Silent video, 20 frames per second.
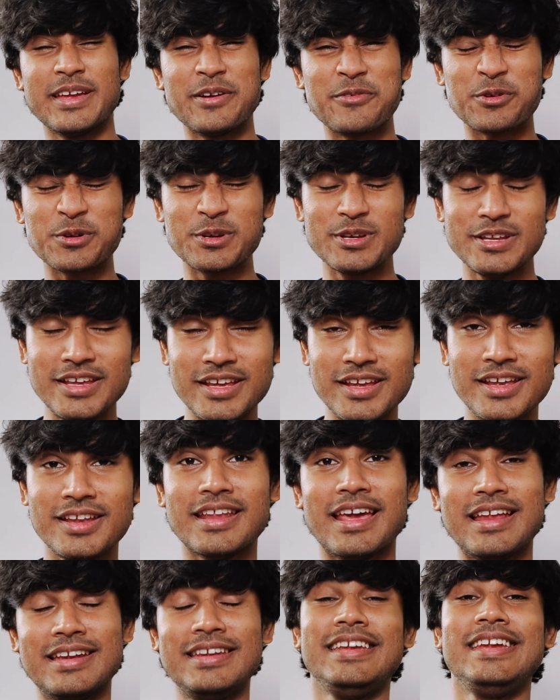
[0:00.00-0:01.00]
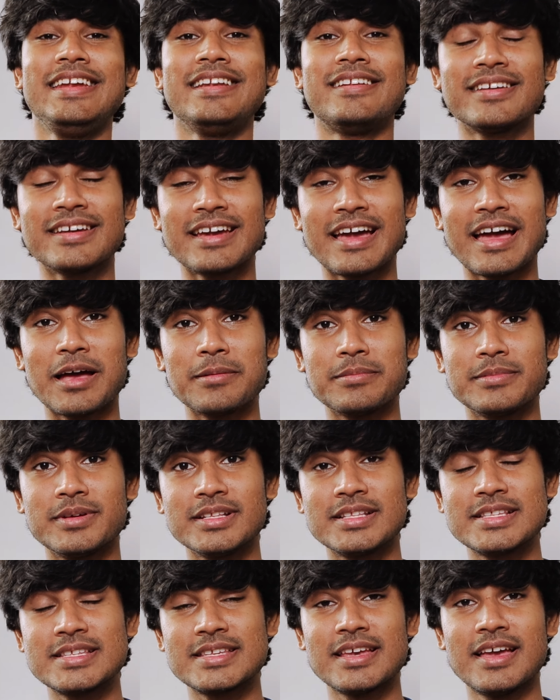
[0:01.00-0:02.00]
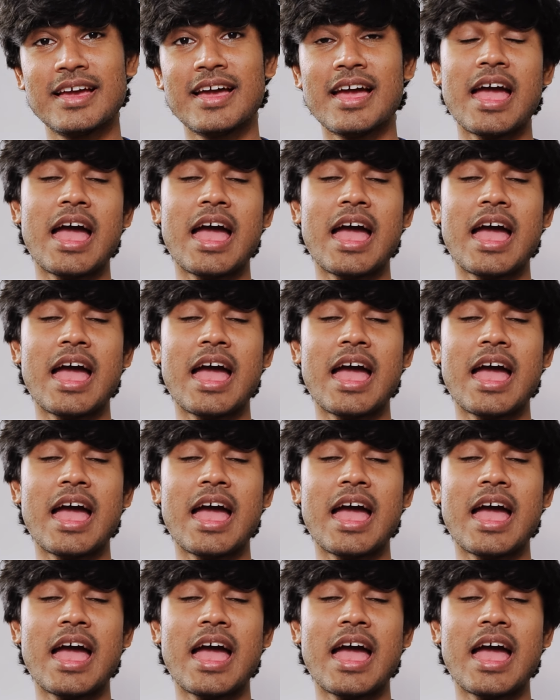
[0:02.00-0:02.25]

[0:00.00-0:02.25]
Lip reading: their routine and eating habits.